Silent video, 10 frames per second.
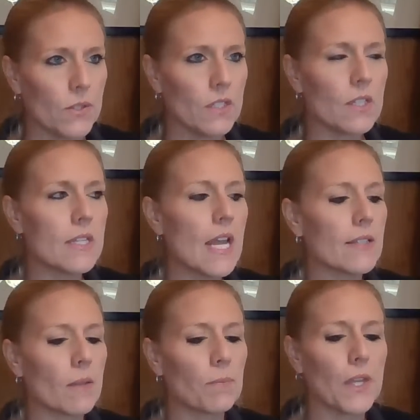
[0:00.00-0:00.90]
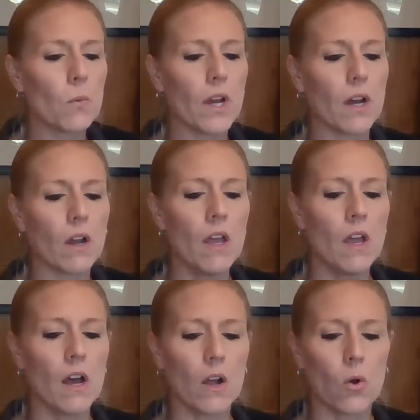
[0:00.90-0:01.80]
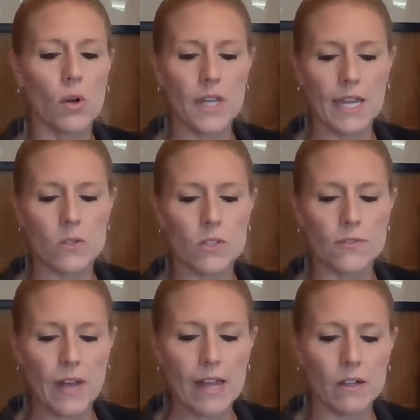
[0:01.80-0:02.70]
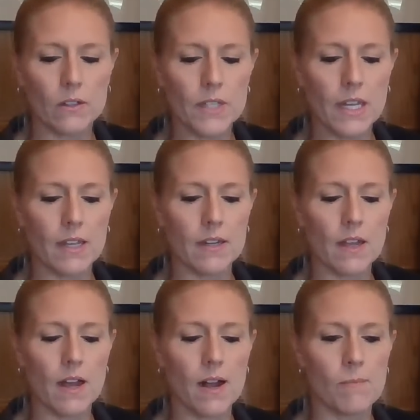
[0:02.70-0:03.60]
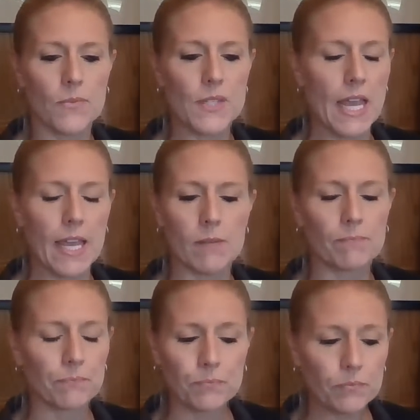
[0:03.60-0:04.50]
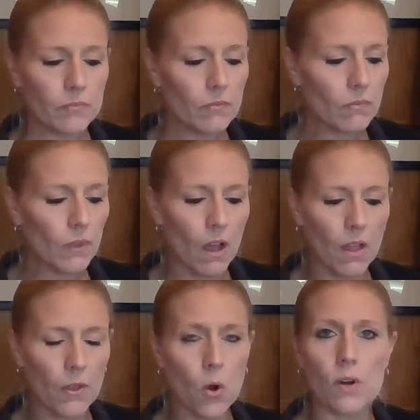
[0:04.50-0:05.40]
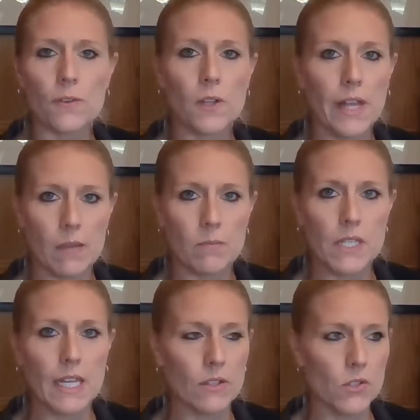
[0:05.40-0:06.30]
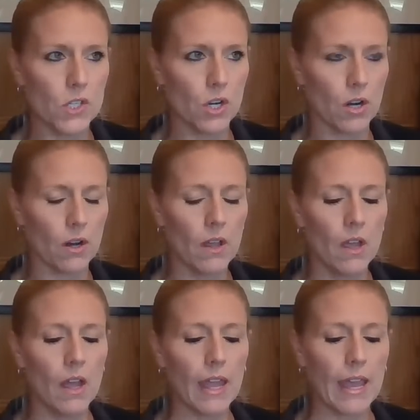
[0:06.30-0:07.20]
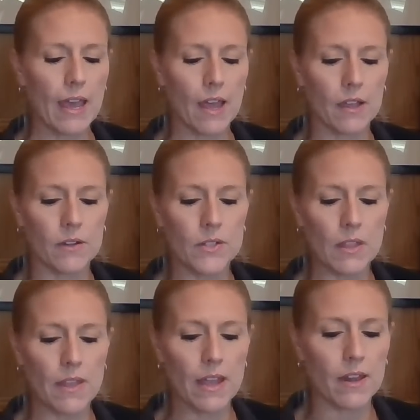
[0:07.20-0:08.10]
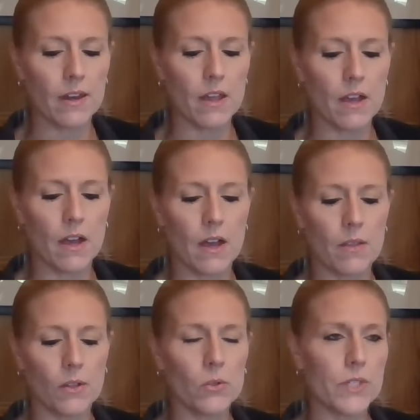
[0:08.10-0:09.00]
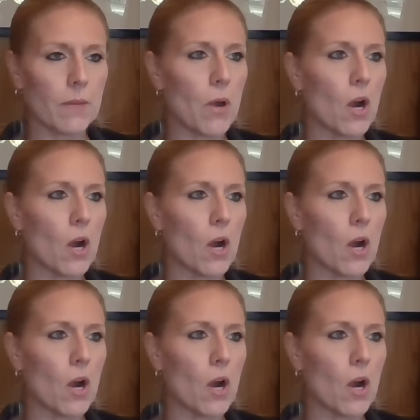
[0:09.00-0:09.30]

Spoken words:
This is not something where a court case was filed in, say, the Court of Claims against her, and then the losing